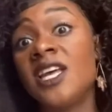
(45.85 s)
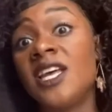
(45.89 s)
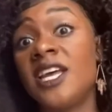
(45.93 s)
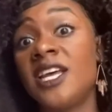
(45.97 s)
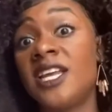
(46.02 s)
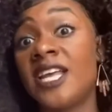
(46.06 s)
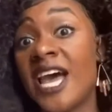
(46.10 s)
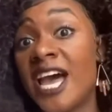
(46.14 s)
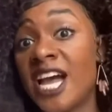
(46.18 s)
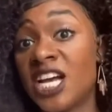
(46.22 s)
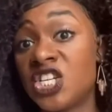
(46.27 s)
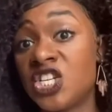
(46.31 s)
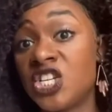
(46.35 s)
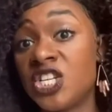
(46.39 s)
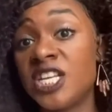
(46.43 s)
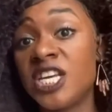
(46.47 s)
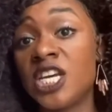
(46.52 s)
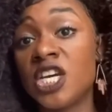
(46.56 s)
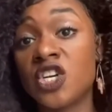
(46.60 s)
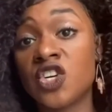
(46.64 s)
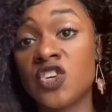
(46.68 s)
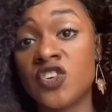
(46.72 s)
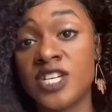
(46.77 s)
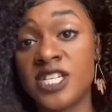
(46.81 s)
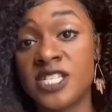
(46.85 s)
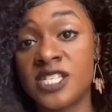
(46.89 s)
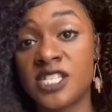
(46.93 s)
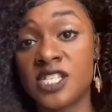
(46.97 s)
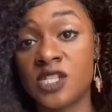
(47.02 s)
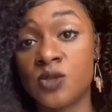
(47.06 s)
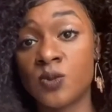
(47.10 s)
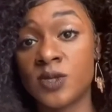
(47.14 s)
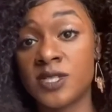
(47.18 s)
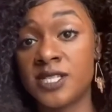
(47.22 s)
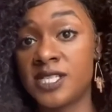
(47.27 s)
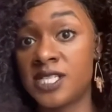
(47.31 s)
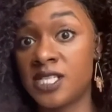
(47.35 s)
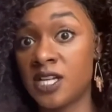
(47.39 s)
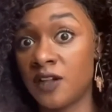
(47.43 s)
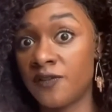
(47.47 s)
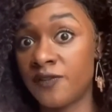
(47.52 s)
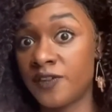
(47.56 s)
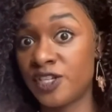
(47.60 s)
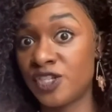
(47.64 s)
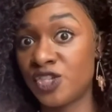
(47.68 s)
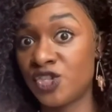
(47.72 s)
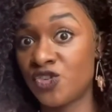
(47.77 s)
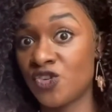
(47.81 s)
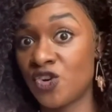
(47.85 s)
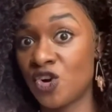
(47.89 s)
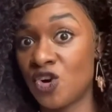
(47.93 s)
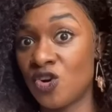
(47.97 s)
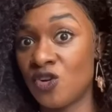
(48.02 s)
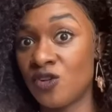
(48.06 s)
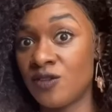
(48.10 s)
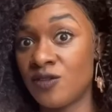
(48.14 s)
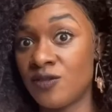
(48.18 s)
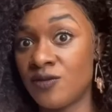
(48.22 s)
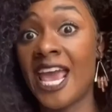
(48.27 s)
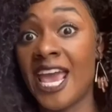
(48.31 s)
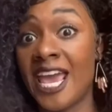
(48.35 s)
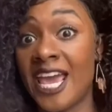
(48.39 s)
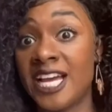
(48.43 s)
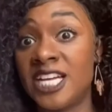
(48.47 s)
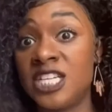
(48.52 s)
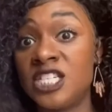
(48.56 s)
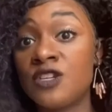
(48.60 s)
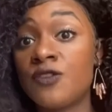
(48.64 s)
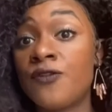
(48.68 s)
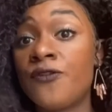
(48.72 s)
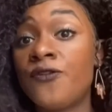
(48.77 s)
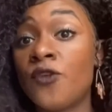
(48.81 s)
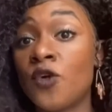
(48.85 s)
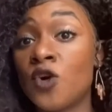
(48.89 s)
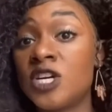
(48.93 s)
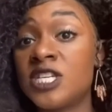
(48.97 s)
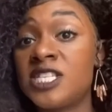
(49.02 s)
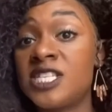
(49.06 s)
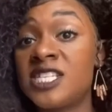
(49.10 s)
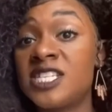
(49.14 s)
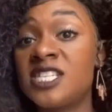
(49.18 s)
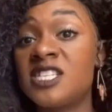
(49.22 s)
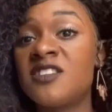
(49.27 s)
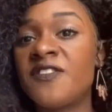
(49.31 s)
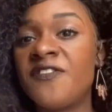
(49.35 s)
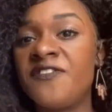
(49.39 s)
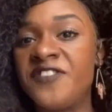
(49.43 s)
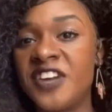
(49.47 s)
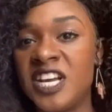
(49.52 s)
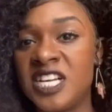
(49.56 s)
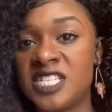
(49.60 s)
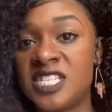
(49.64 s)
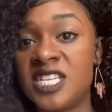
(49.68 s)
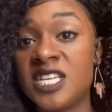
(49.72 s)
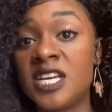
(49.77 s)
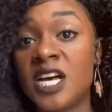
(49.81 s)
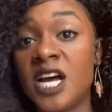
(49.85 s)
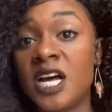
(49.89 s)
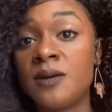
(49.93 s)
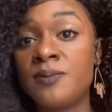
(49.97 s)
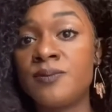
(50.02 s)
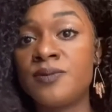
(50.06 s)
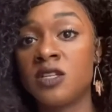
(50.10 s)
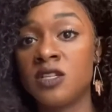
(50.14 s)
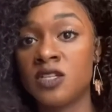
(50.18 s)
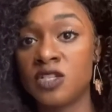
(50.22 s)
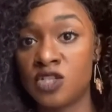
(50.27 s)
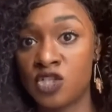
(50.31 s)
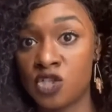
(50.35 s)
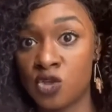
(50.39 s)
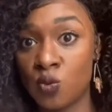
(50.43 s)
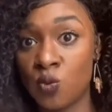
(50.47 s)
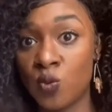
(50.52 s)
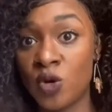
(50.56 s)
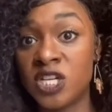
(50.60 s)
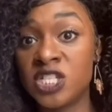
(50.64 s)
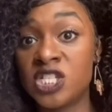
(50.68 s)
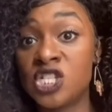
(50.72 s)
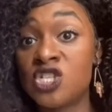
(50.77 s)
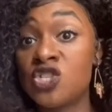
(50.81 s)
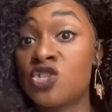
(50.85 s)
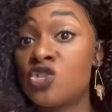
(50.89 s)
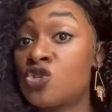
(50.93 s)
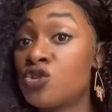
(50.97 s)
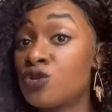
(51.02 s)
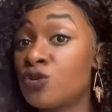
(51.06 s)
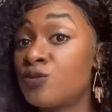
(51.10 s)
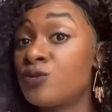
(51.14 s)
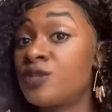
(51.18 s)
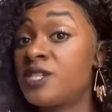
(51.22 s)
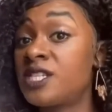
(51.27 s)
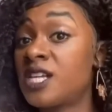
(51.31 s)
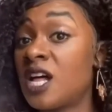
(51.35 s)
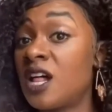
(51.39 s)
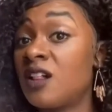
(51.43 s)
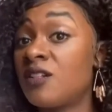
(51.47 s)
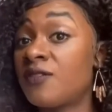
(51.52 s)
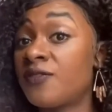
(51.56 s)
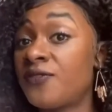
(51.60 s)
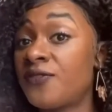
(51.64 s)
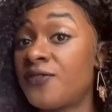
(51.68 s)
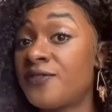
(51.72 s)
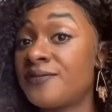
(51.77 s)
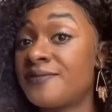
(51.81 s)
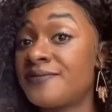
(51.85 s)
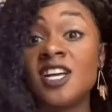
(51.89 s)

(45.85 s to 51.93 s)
It actually increases one's self-control and forces facing up to one's true self.